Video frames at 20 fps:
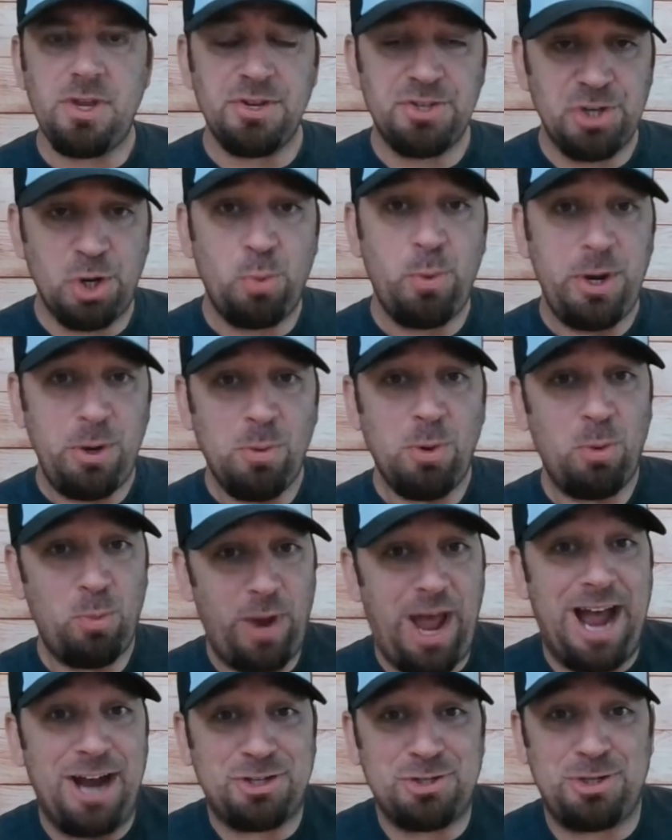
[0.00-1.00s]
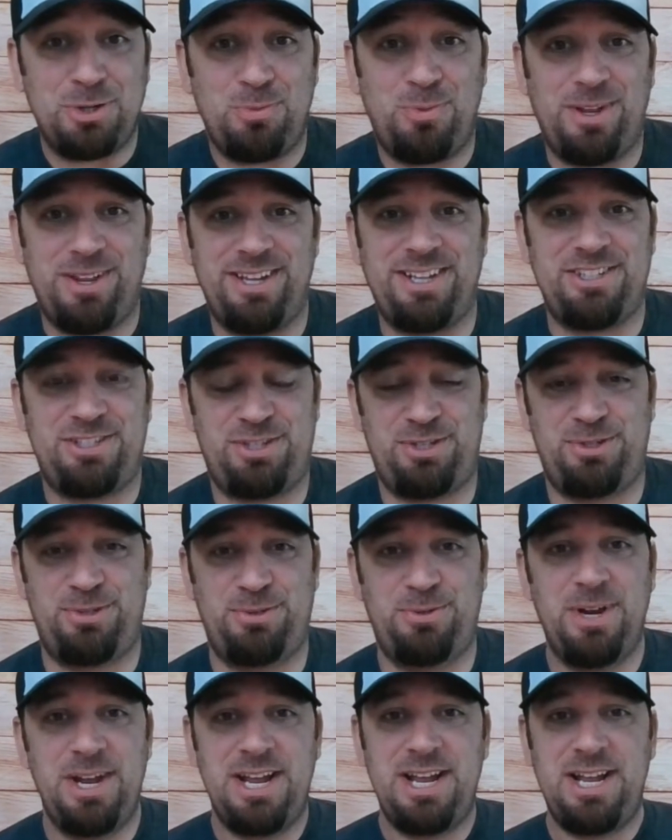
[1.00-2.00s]
So we were actually willing
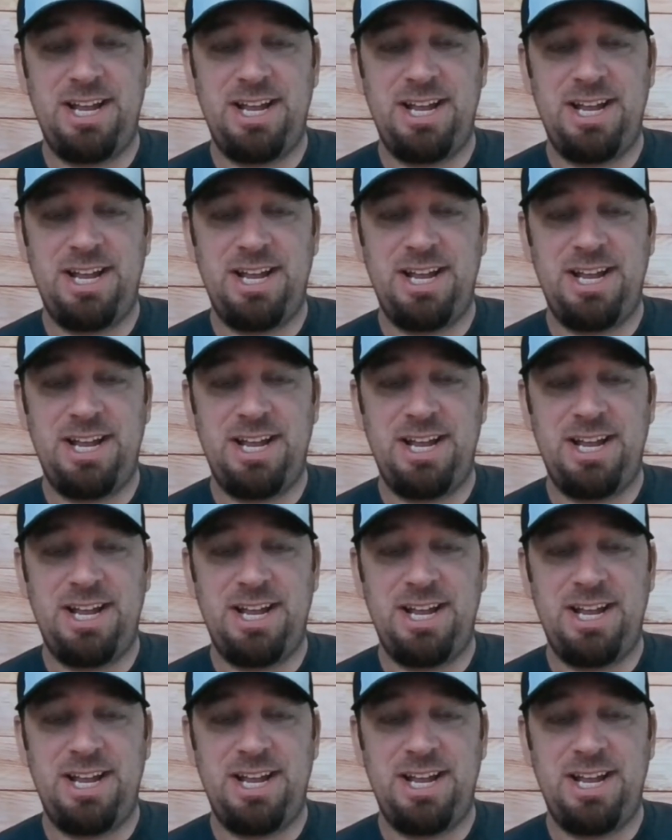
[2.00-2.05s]
to,